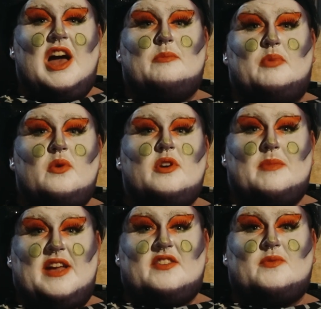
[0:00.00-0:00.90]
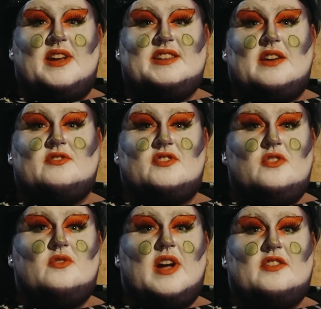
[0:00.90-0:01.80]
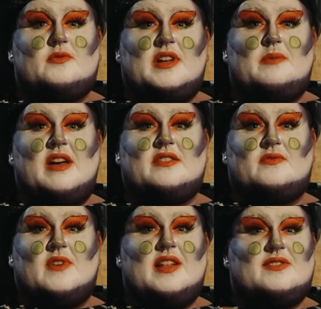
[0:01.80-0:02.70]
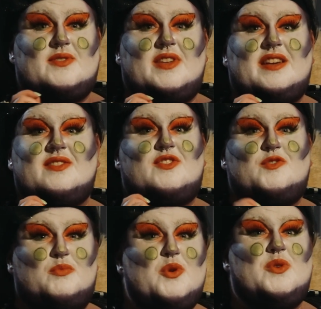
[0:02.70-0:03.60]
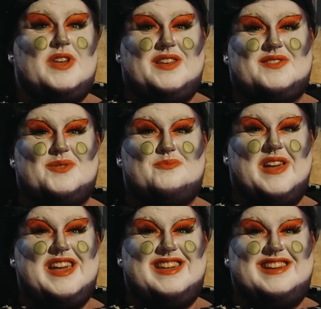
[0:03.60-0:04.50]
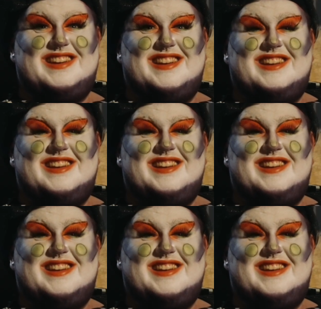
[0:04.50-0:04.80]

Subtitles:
and Puka made his way down to Newgrange, where he met his friends looking as spooky as could be.